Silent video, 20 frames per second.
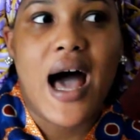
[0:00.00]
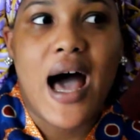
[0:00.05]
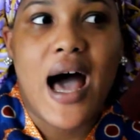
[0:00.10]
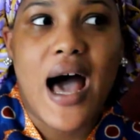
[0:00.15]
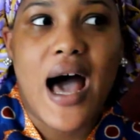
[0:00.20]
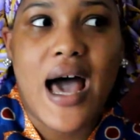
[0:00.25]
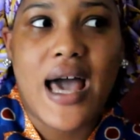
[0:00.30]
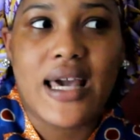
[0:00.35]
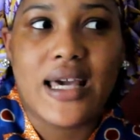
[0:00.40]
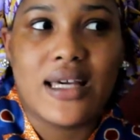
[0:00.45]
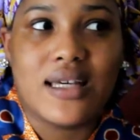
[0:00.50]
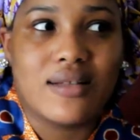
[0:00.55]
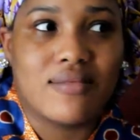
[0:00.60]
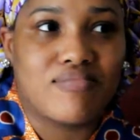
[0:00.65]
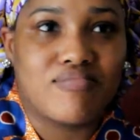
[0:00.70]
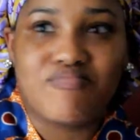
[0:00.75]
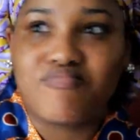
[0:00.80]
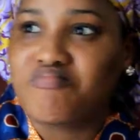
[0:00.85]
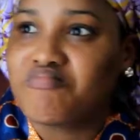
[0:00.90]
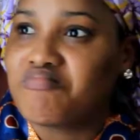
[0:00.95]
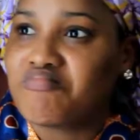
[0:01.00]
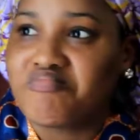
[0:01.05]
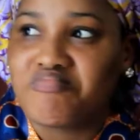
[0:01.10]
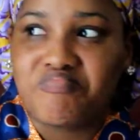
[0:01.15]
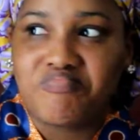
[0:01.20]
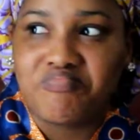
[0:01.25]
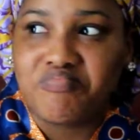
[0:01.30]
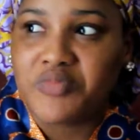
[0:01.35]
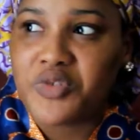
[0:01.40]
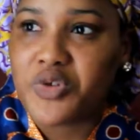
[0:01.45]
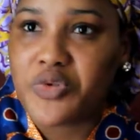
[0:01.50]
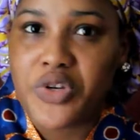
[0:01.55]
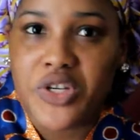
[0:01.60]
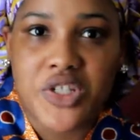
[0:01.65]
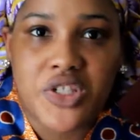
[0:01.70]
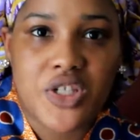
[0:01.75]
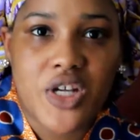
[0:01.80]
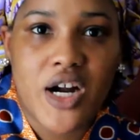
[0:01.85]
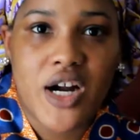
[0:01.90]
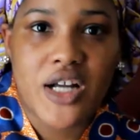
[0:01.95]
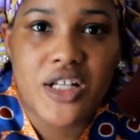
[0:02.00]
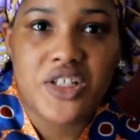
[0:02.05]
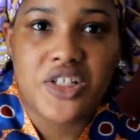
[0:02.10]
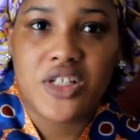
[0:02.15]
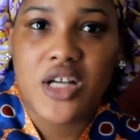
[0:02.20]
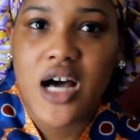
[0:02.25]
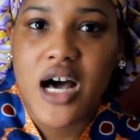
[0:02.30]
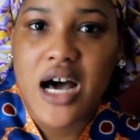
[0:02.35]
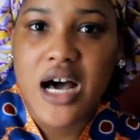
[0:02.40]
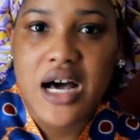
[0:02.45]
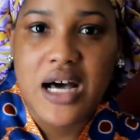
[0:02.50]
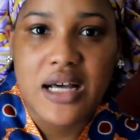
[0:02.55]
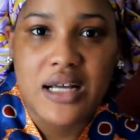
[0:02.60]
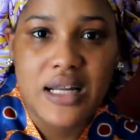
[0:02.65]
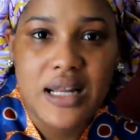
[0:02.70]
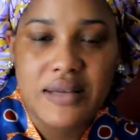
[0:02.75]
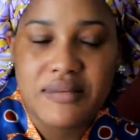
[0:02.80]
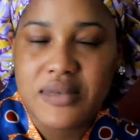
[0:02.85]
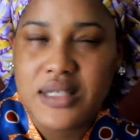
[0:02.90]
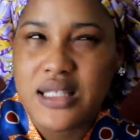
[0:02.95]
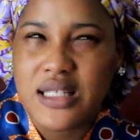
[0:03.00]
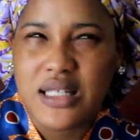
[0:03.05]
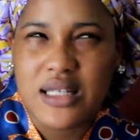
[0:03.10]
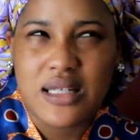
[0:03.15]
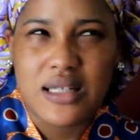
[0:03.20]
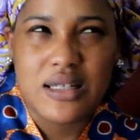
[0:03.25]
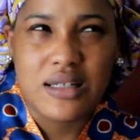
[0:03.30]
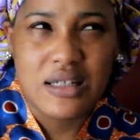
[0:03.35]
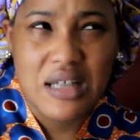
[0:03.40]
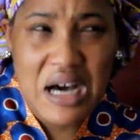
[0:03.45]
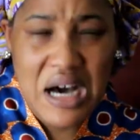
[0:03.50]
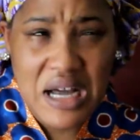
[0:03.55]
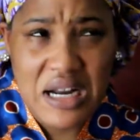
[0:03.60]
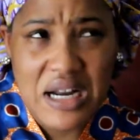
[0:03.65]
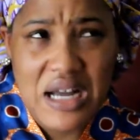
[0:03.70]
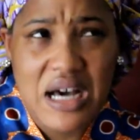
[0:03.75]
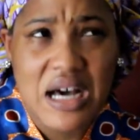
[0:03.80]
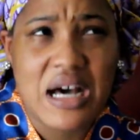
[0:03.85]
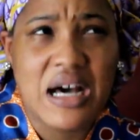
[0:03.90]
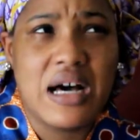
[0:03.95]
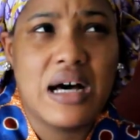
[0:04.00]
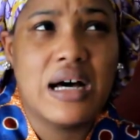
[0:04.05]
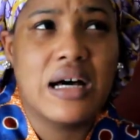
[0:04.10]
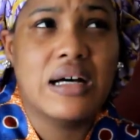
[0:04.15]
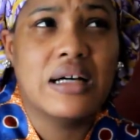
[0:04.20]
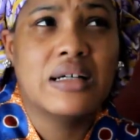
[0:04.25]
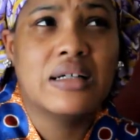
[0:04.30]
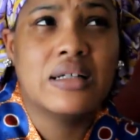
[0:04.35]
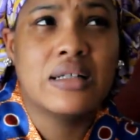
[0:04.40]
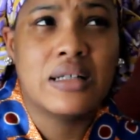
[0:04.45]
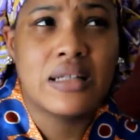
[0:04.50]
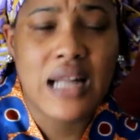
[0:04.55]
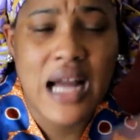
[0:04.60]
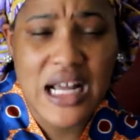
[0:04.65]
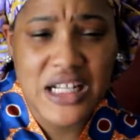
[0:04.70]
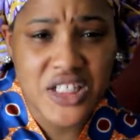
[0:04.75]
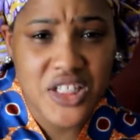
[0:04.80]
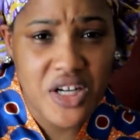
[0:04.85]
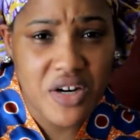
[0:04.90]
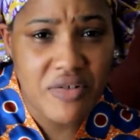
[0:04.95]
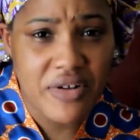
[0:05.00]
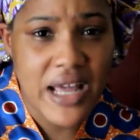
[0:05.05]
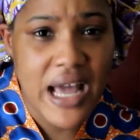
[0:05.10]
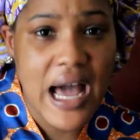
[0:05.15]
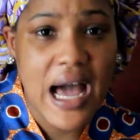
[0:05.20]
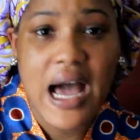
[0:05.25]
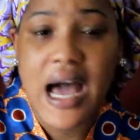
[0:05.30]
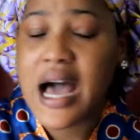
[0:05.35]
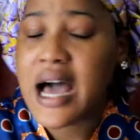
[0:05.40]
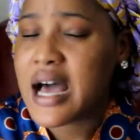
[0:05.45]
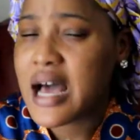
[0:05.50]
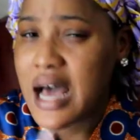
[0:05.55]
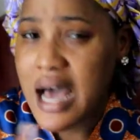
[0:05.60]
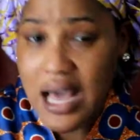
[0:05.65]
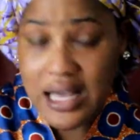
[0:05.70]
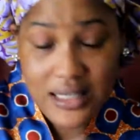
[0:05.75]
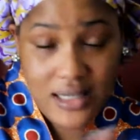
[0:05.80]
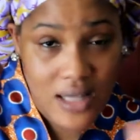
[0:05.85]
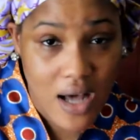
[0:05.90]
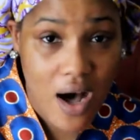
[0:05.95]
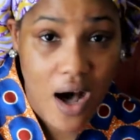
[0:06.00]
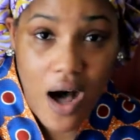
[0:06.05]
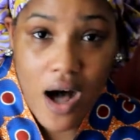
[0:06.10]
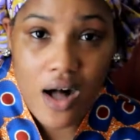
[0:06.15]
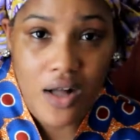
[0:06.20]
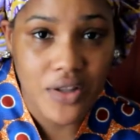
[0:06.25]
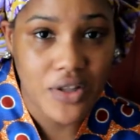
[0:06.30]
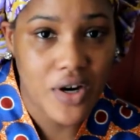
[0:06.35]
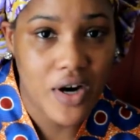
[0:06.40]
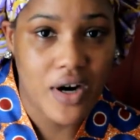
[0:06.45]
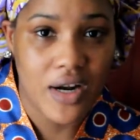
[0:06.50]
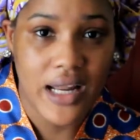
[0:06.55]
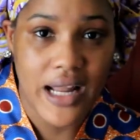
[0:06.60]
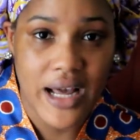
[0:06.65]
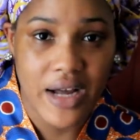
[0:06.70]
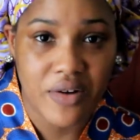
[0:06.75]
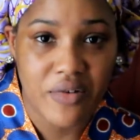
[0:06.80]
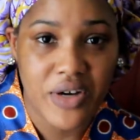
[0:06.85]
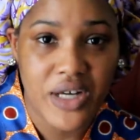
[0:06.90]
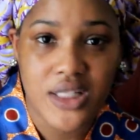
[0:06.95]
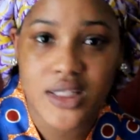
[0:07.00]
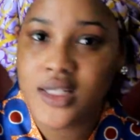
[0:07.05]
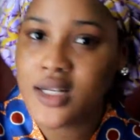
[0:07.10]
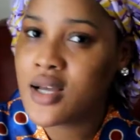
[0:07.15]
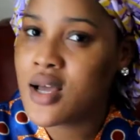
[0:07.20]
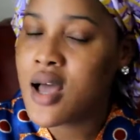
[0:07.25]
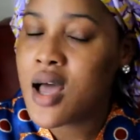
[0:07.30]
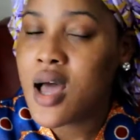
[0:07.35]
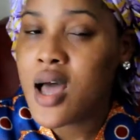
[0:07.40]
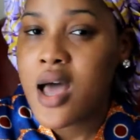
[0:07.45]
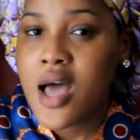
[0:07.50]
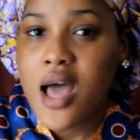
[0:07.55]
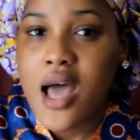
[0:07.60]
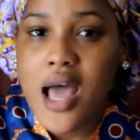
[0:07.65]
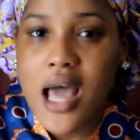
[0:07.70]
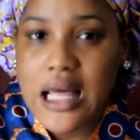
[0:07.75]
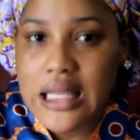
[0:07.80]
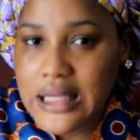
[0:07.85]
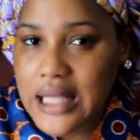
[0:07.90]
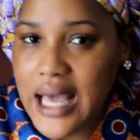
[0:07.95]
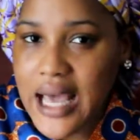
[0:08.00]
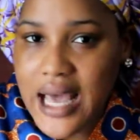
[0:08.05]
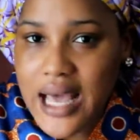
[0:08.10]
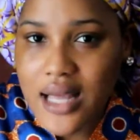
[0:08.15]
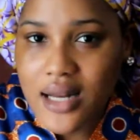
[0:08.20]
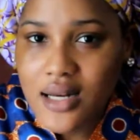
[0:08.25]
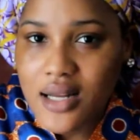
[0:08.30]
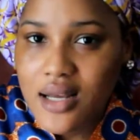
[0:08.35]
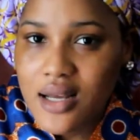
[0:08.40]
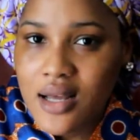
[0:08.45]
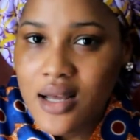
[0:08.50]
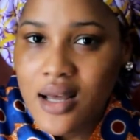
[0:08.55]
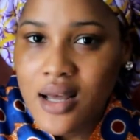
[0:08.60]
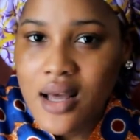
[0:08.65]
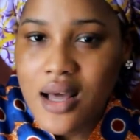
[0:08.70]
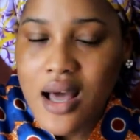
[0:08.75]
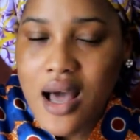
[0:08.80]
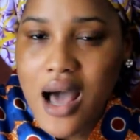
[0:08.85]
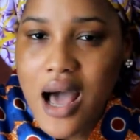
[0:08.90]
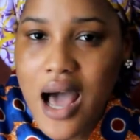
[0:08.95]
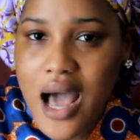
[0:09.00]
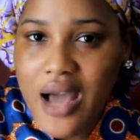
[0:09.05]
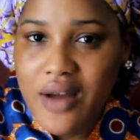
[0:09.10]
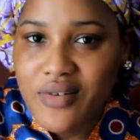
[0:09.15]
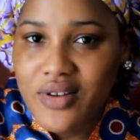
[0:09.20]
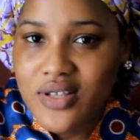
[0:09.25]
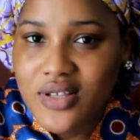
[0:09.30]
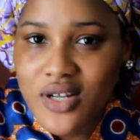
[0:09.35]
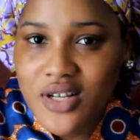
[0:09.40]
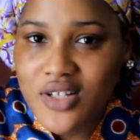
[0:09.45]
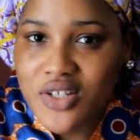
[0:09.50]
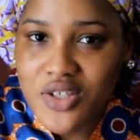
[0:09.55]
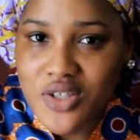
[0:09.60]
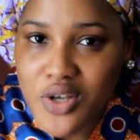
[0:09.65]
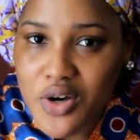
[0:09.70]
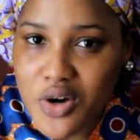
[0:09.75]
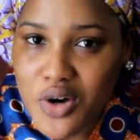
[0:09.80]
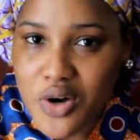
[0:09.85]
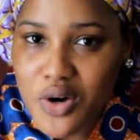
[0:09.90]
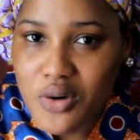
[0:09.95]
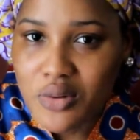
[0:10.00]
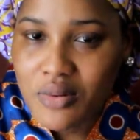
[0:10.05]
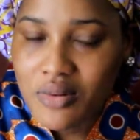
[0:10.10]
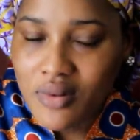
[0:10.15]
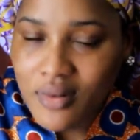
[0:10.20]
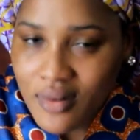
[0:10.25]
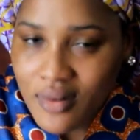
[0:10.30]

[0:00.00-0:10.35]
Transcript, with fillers: I researched, let's see, Ghana, Nigeria. I saw all their language, and then I researched Togo,